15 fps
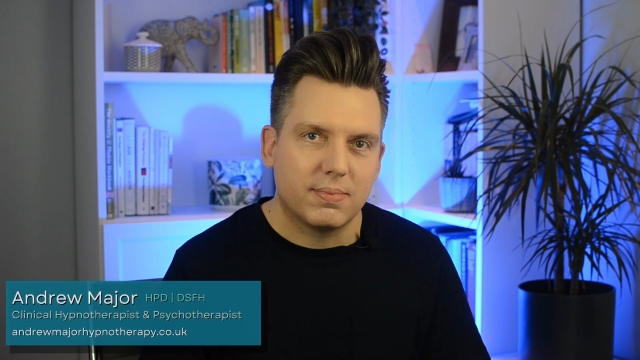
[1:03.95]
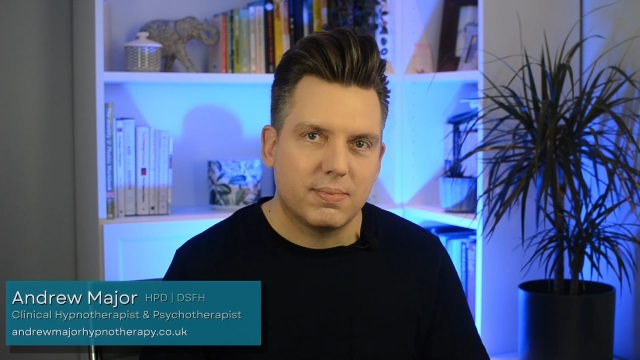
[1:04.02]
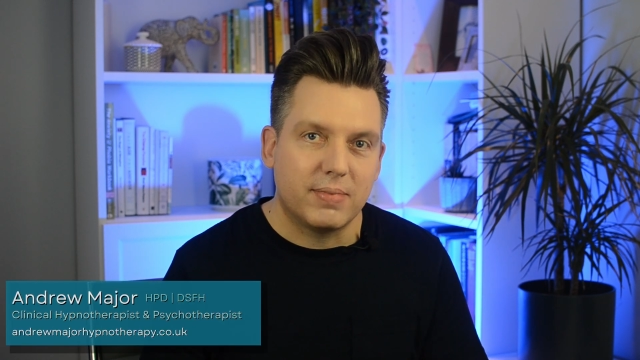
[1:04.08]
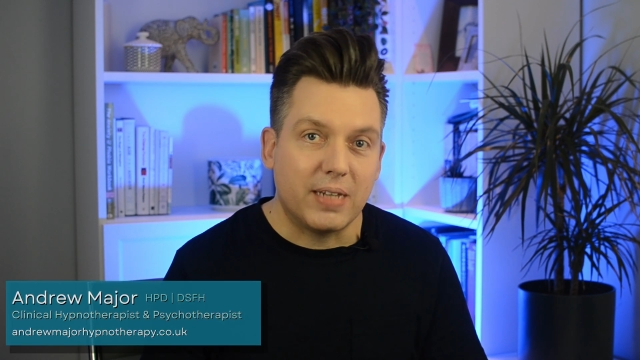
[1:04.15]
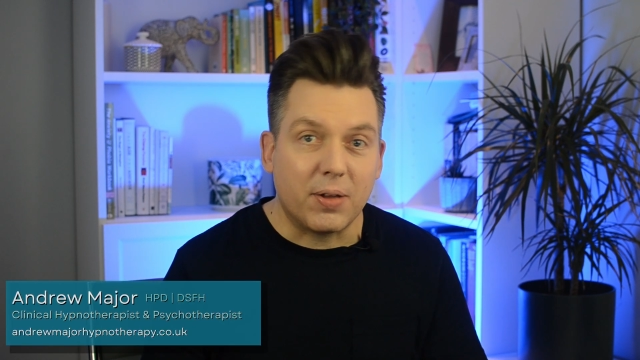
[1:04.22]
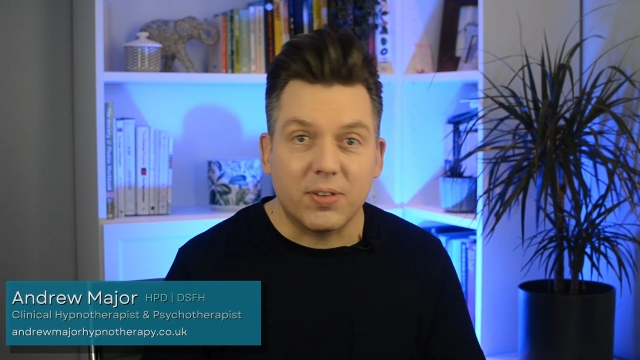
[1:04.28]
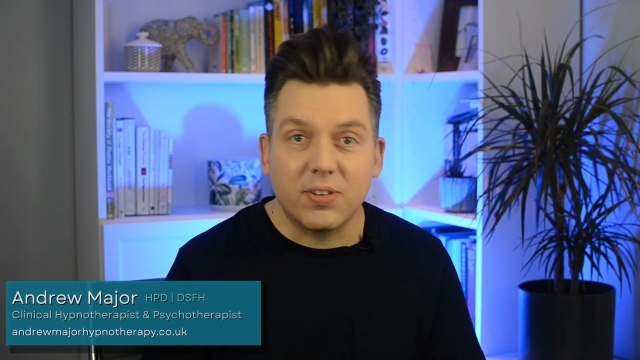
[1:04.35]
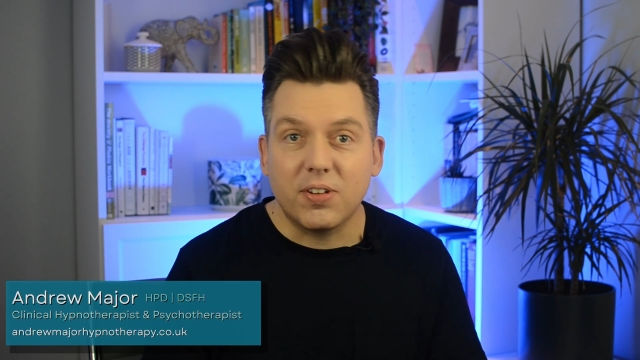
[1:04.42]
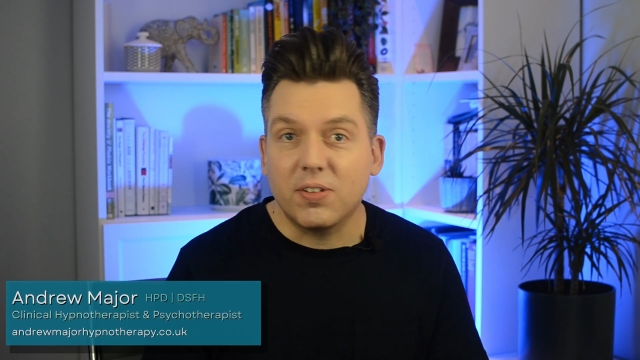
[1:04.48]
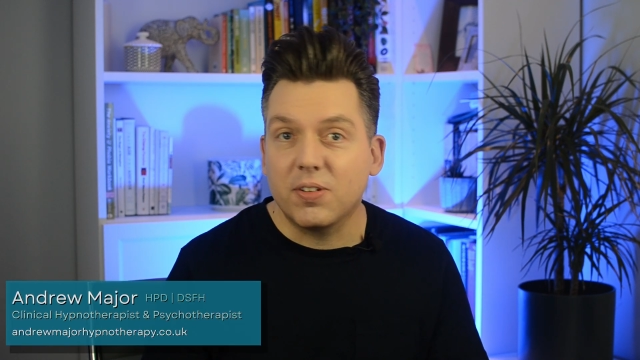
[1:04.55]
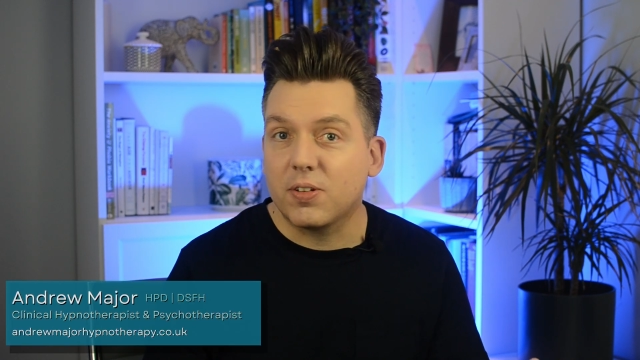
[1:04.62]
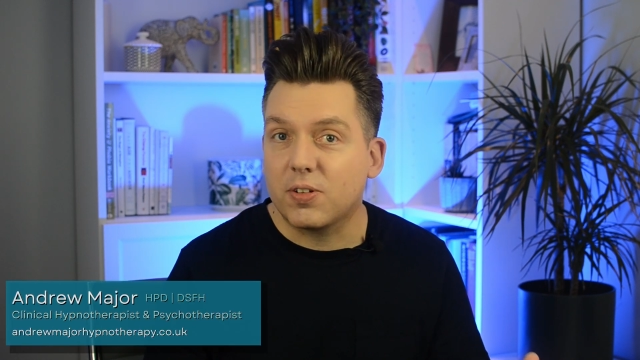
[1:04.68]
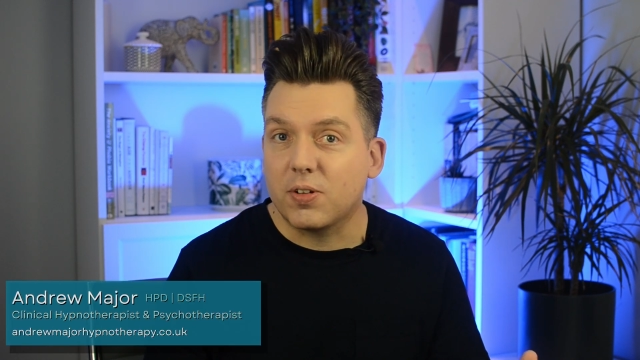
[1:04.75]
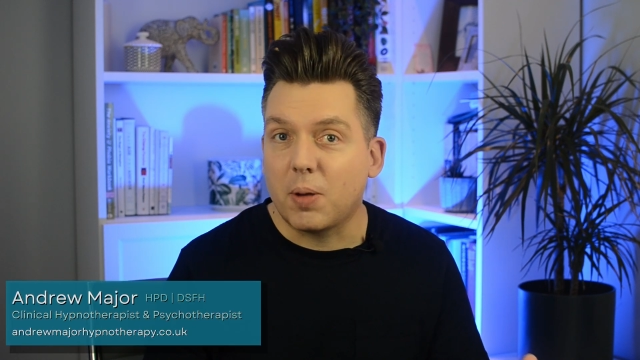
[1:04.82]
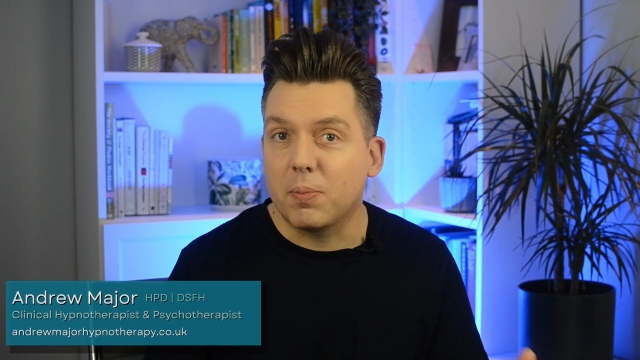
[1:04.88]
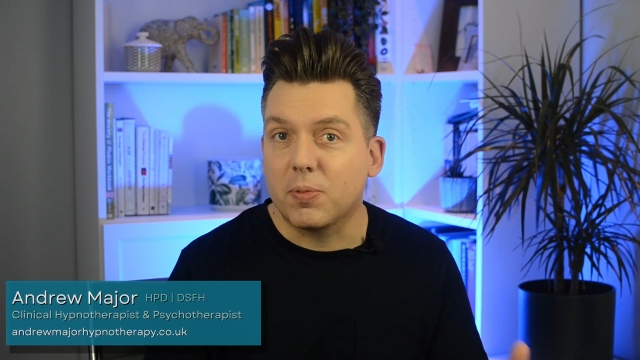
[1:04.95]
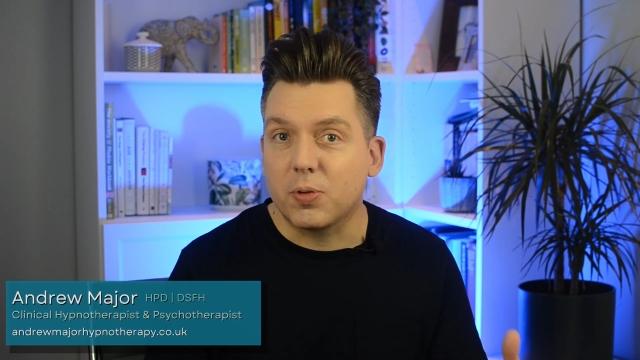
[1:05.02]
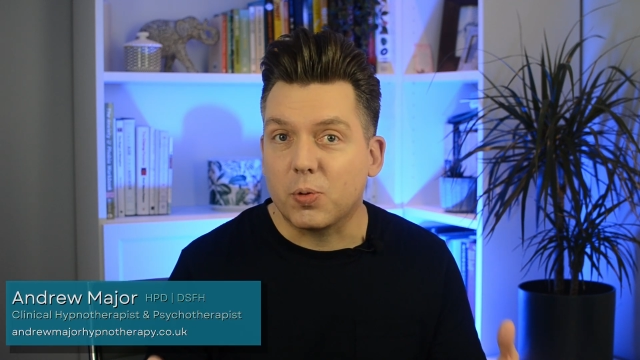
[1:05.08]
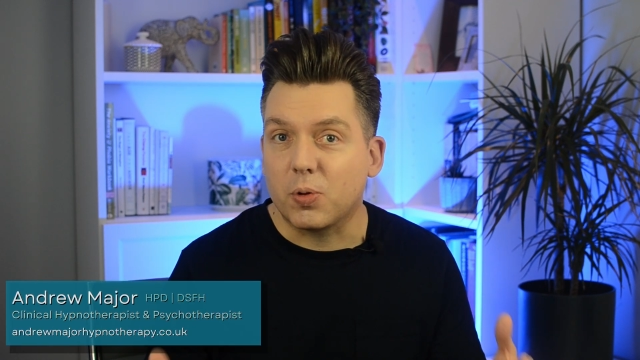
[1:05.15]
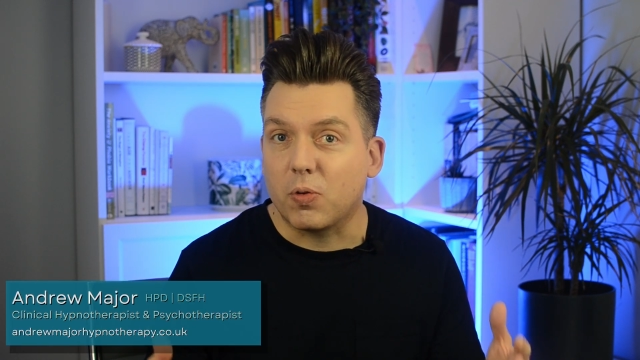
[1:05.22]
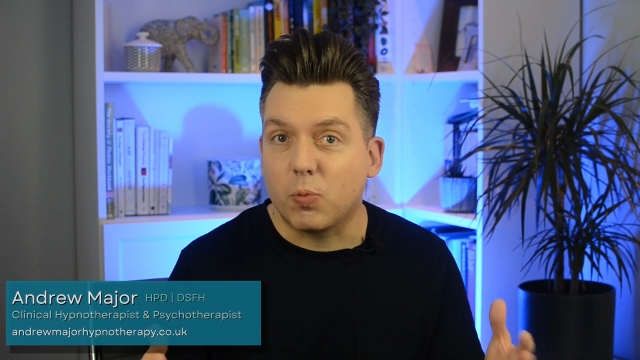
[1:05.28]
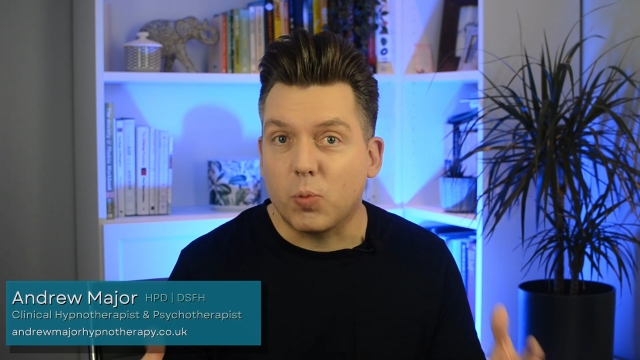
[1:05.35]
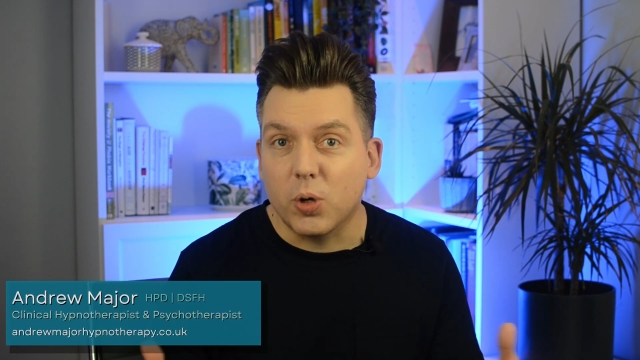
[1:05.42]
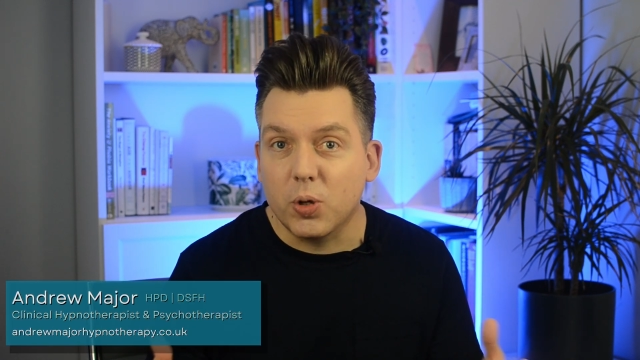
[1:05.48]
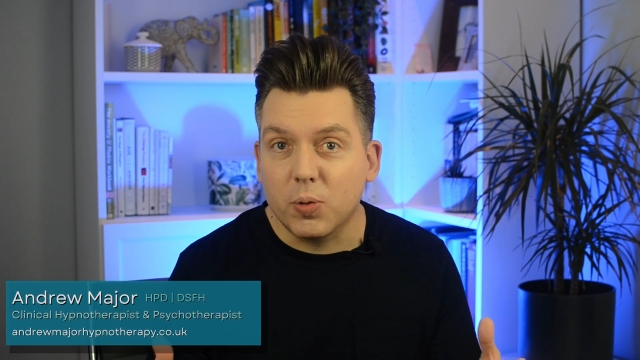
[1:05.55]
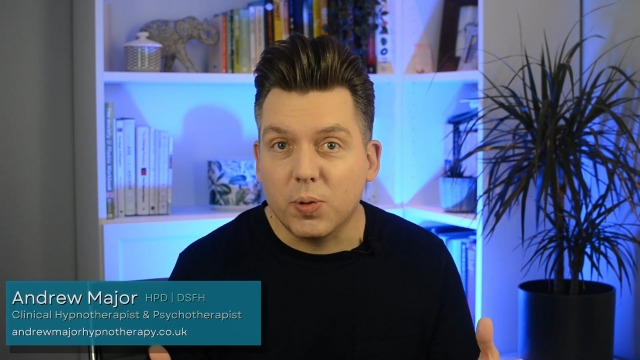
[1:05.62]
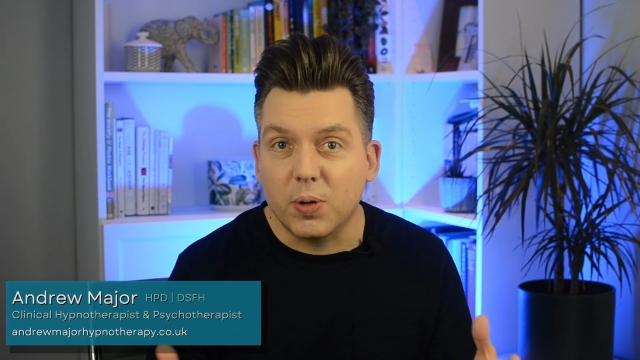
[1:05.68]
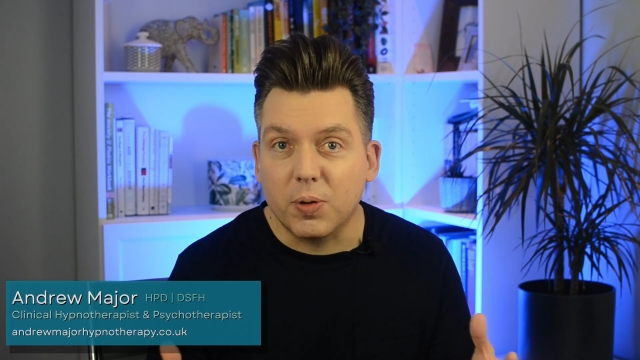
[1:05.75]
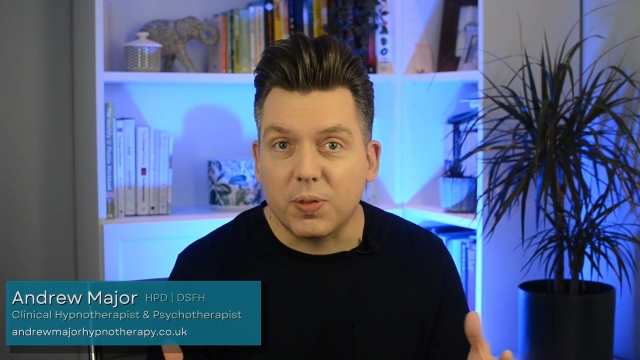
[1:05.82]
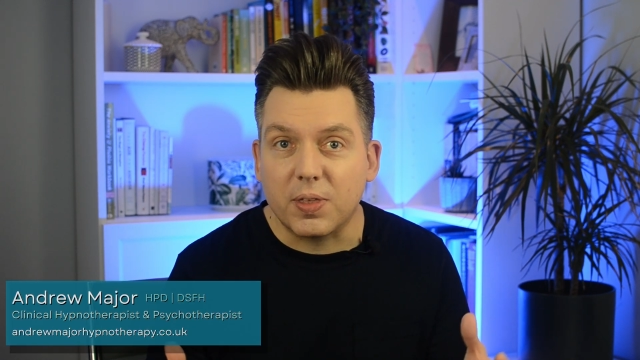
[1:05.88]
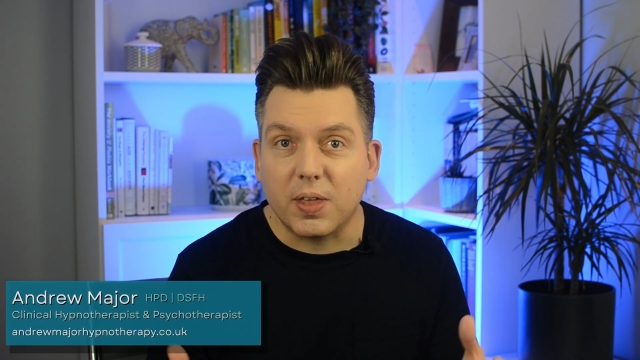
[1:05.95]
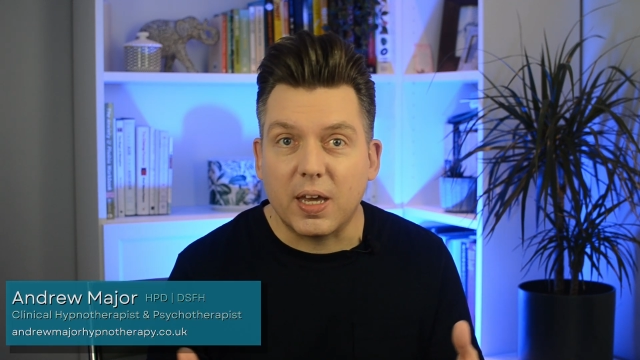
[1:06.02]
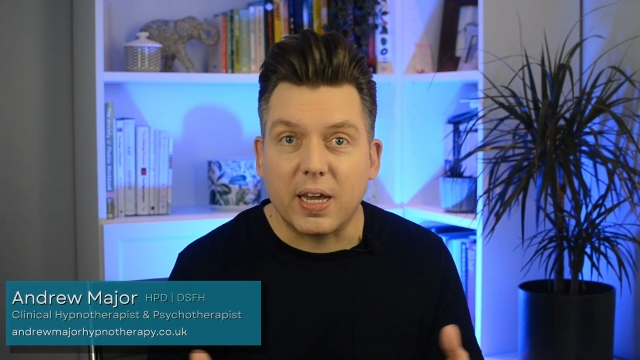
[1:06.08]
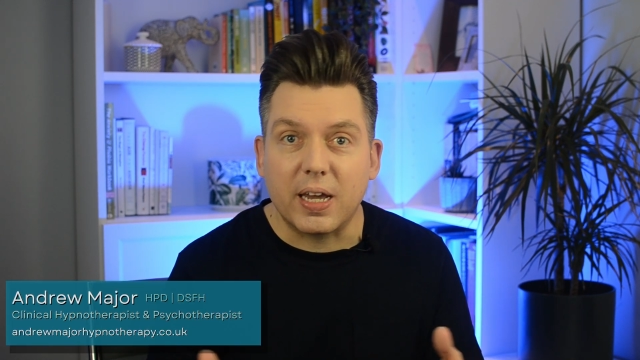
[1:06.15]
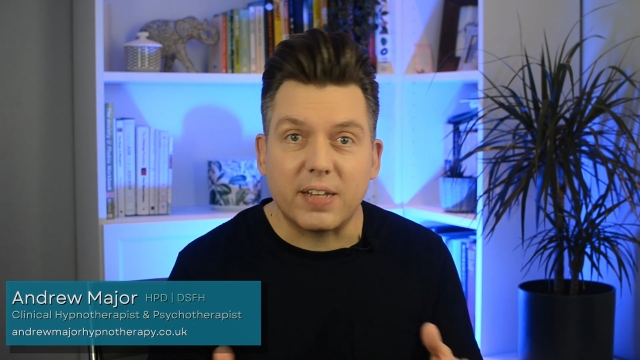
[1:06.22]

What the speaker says: Now, this isn't some sort of woo-woo thing,